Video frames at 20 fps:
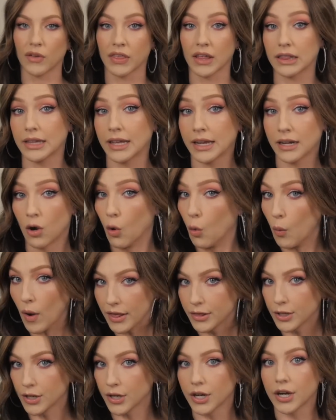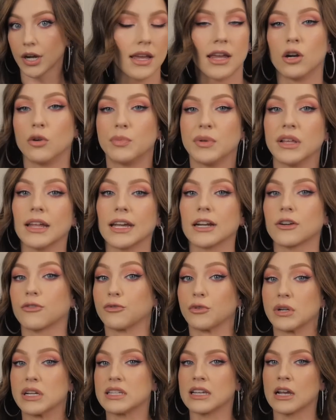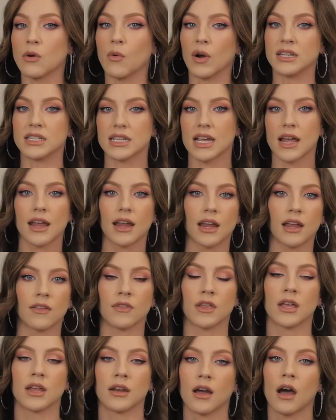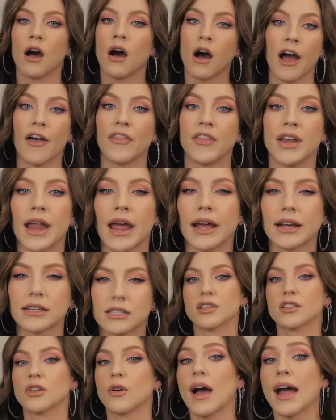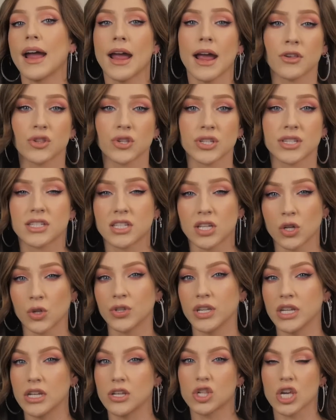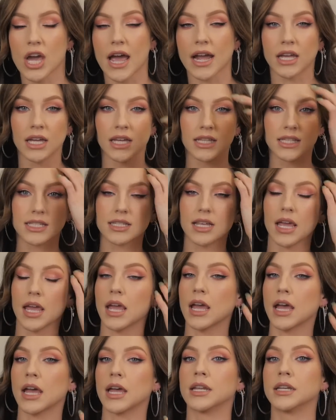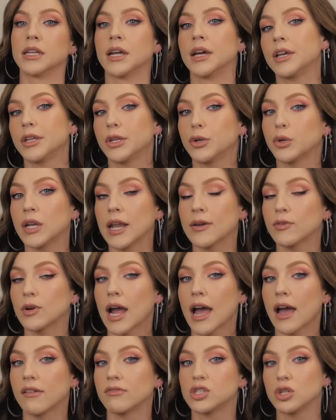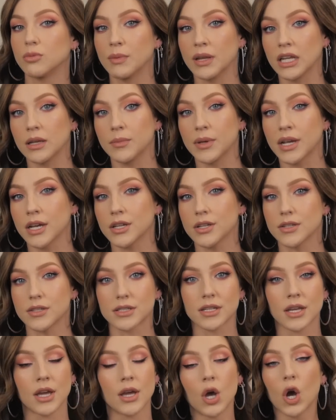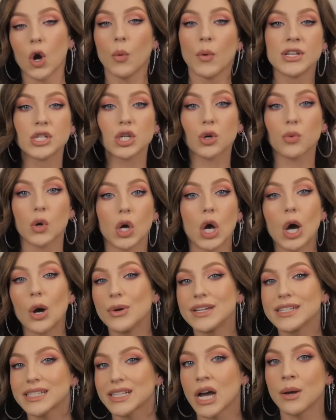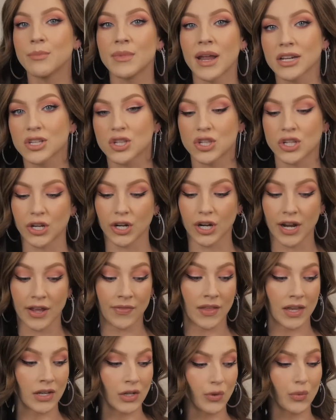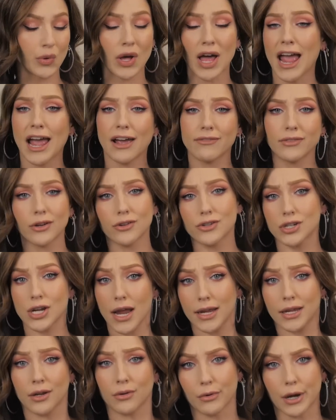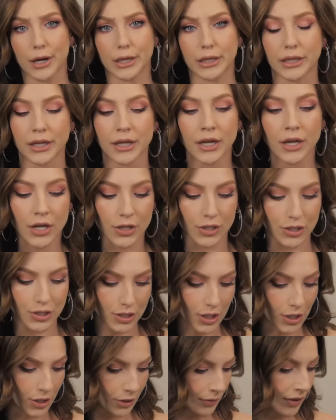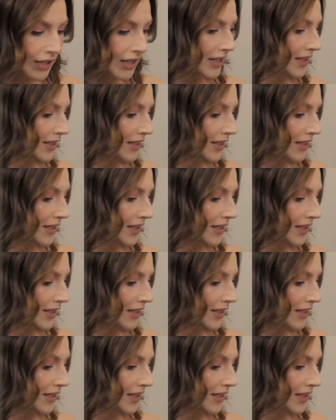with Atlanta weather, it'll be like freezing one day and then hot the next. So I actually still need jackets, and you can never have too many because winter will always come next year and then you will have your jacket ready. So